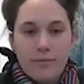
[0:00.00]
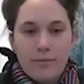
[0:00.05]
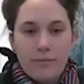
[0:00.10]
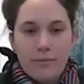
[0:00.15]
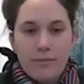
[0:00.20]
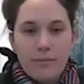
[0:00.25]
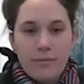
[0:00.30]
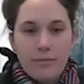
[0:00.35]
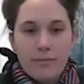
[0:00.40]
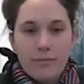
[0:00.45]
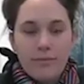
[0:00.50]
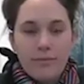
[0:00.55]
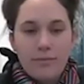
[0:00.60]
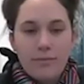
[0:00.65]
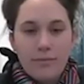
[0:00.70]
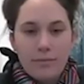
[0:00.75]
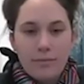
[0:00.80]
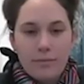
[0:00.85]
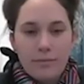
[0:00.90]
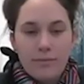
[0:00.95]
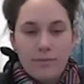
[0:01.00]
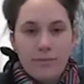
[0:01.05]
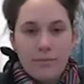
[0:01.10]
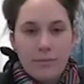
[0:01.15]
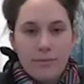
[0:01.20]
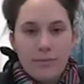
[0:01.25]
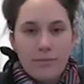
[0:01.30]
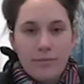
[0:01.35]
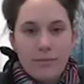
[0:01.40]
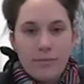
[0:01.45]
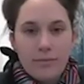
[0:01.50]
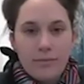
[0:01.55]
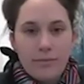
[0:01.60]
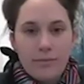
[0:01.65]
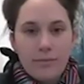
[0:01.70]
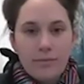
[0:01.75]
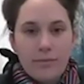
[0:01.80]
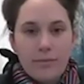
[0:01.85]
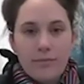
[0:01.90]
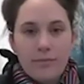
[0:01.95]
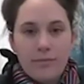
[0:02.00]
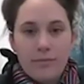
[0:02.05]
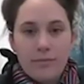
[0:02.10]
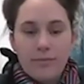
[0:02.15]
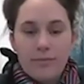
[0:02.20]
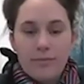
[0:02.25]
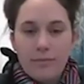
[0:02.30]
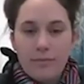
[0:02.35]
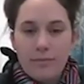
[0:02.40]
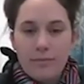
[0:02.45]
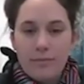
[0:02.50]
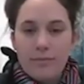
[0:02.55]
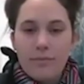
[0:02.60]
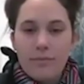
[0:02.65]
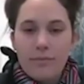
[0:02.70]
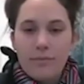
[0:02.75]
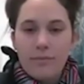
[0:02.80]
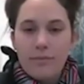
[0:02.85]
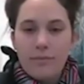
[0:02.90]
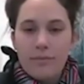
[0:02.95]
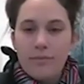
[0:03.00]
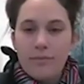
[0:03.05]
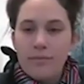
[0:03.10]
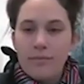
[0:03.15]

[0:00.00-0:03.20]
(silent)